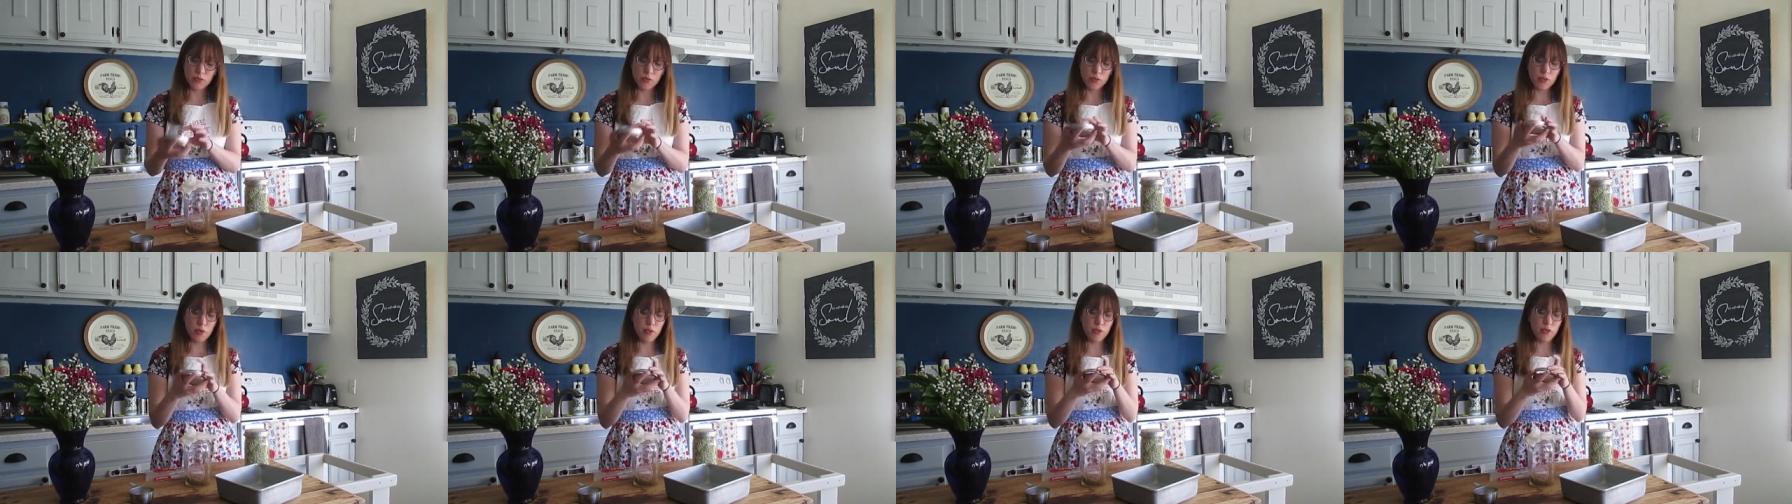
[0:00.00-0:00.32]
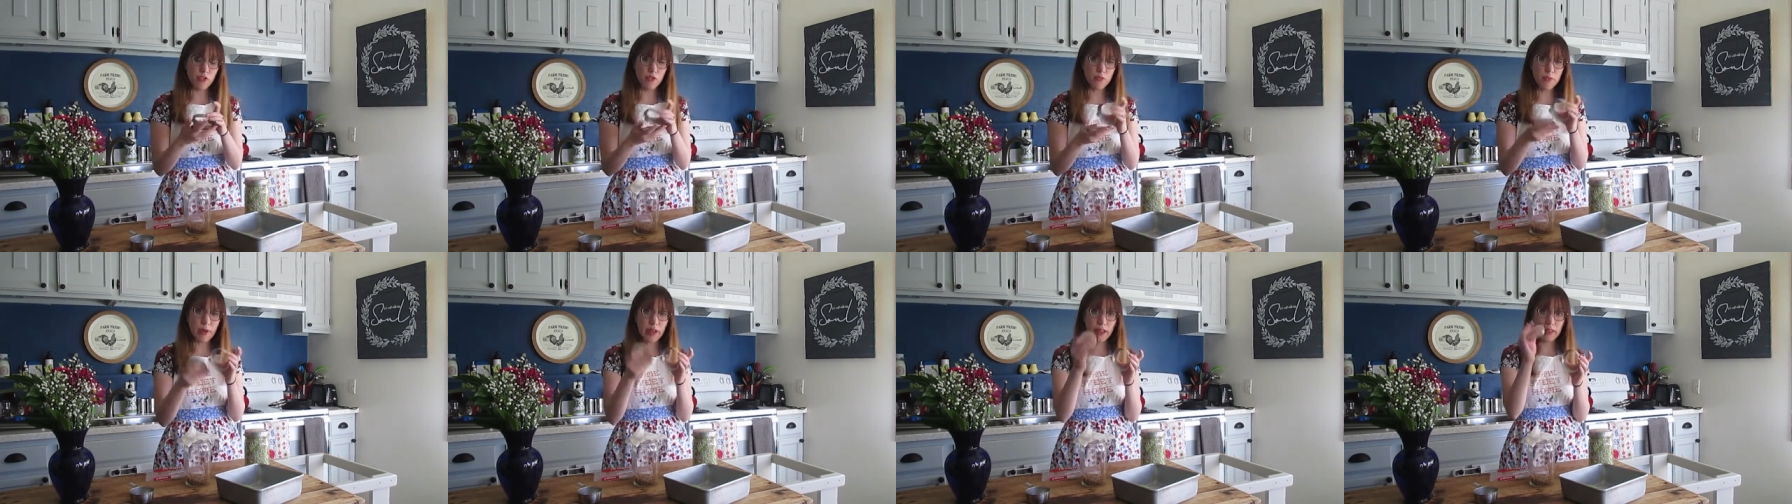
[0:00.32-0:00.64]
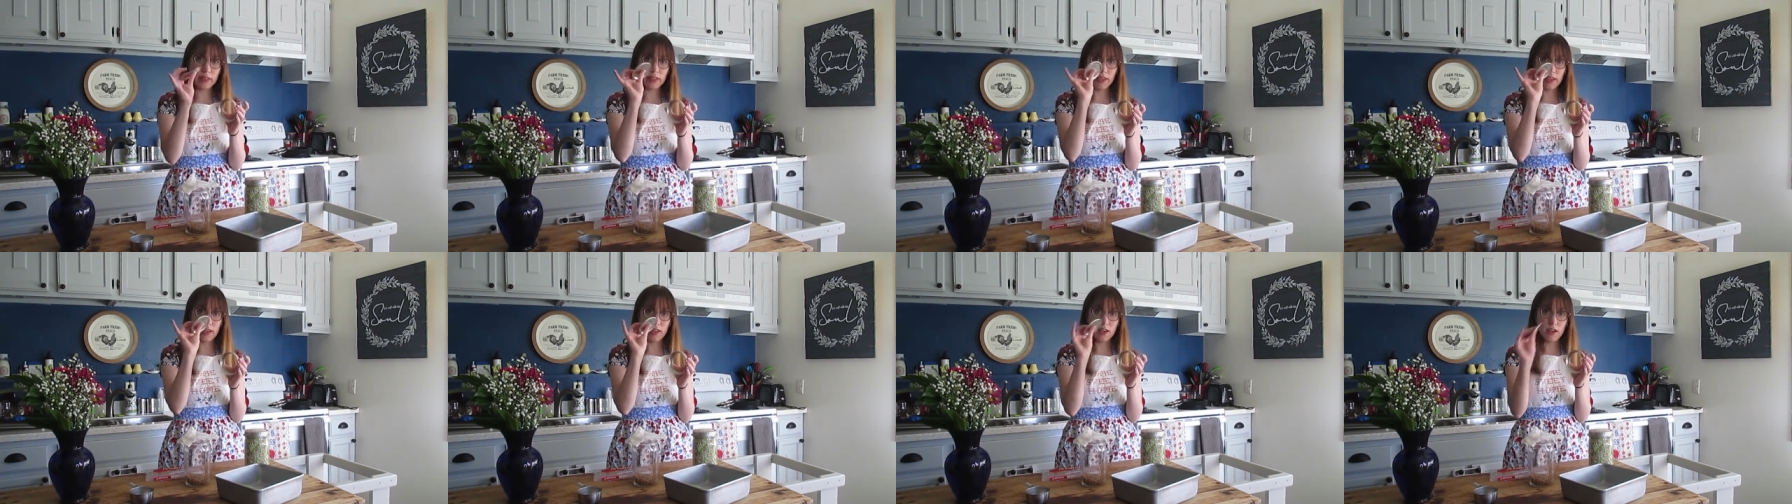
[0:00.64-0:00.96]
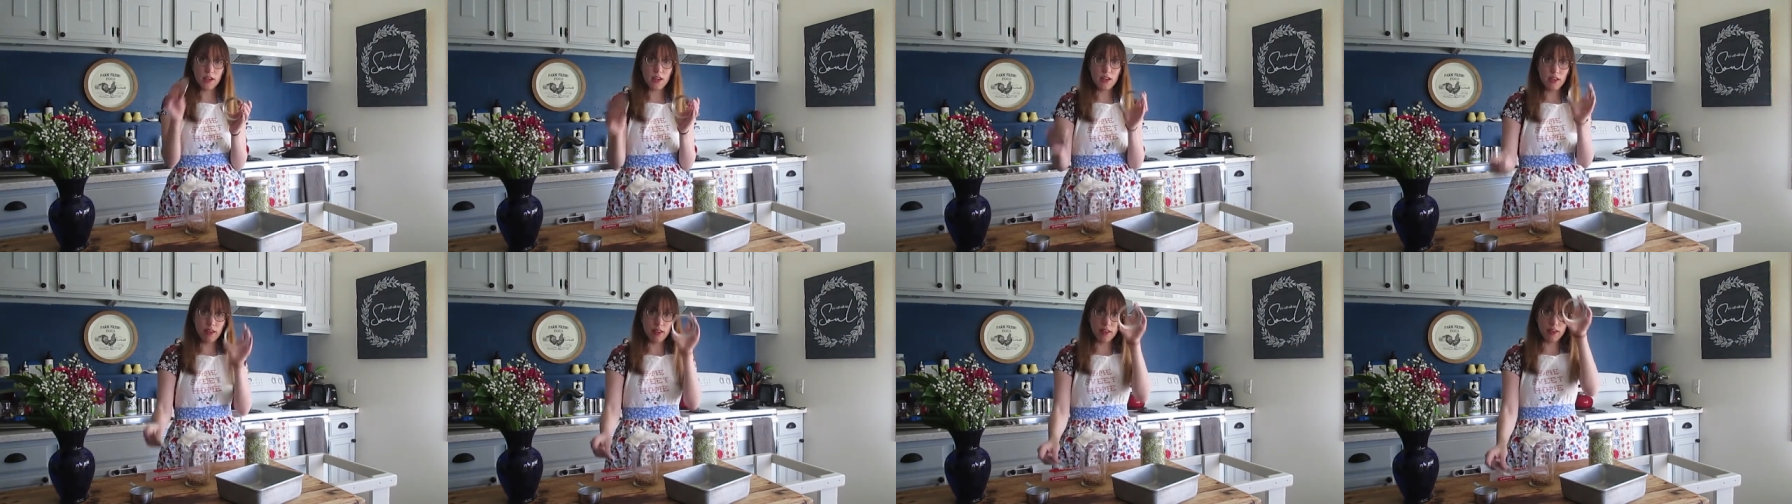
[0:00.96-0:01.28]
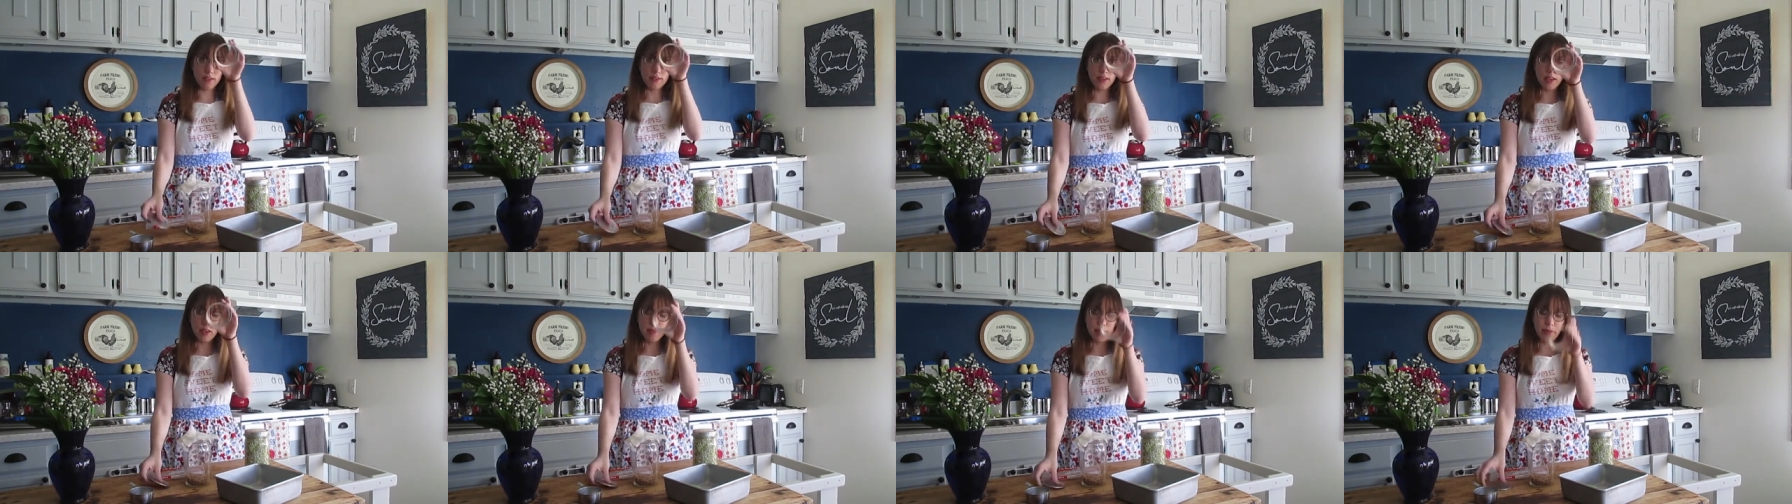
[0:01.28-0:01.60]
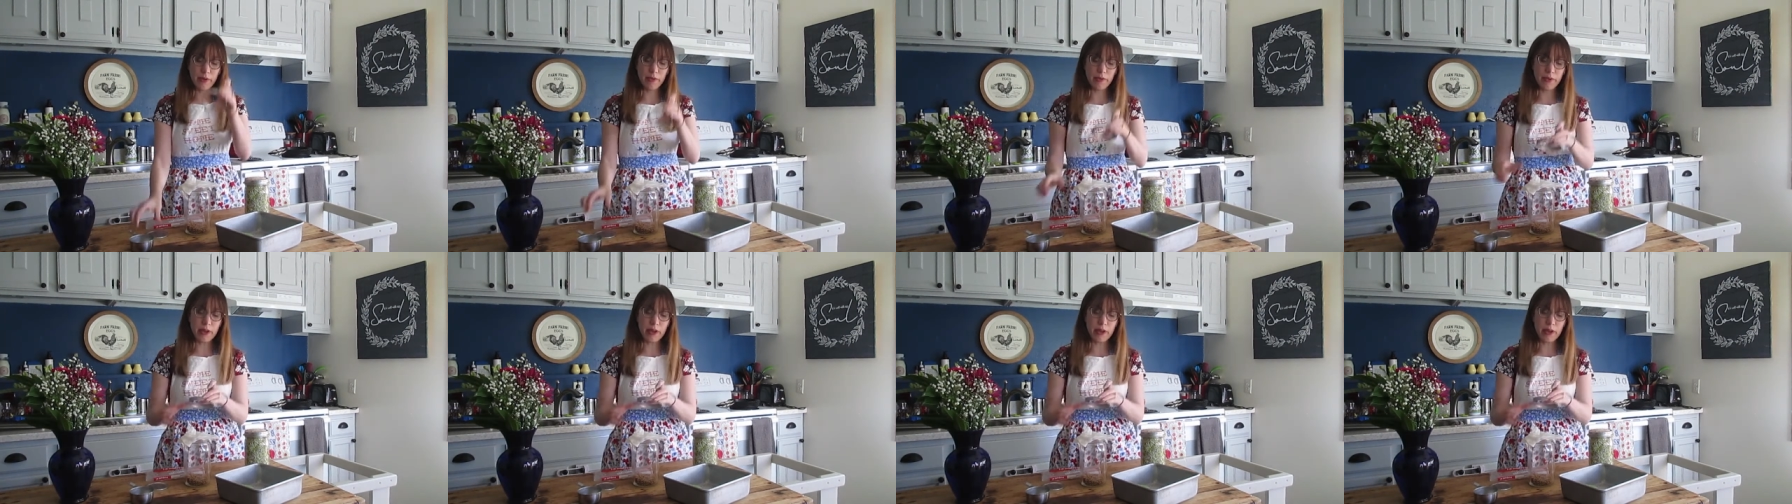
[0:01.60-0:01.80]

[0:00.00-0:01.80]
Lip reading: remove my lid, take my